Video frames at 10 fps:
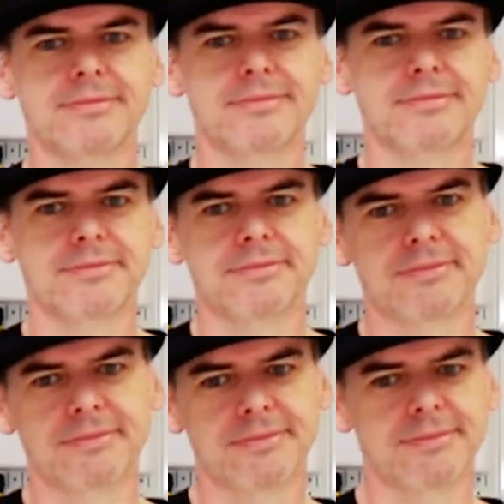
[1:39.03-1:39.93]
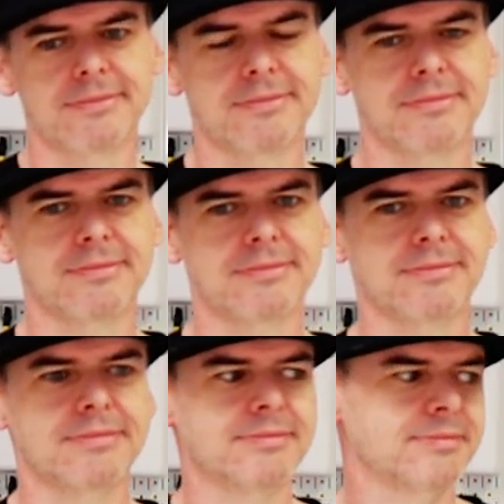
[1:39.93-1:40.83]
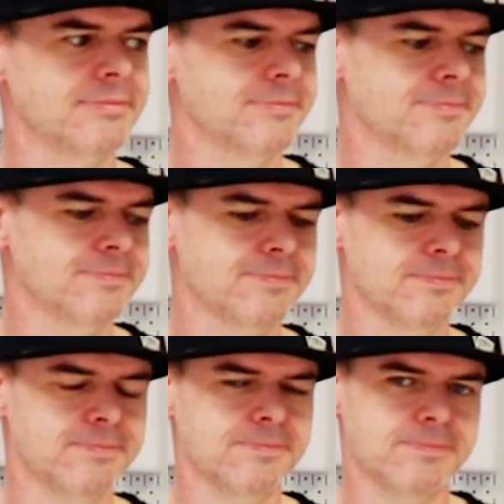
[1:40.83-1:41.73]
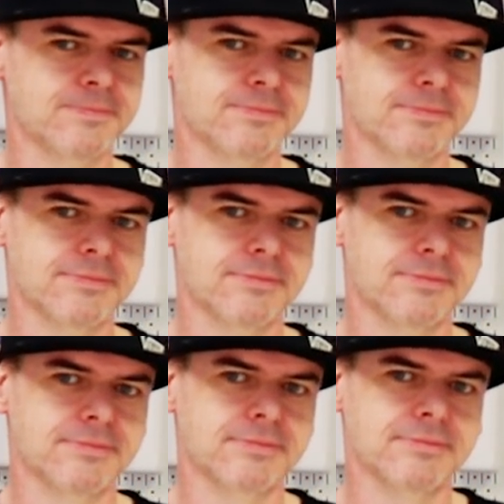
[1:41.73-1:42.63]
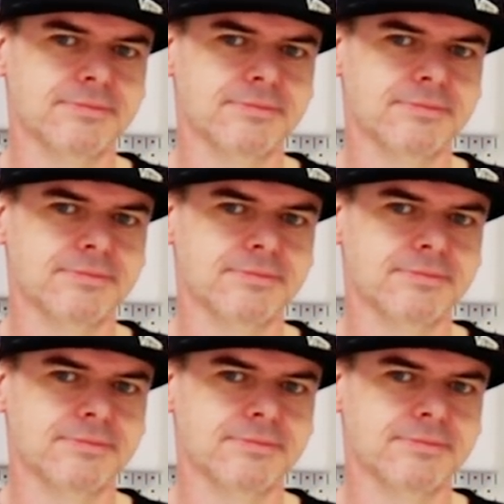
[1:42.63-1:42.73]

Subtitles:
(silent)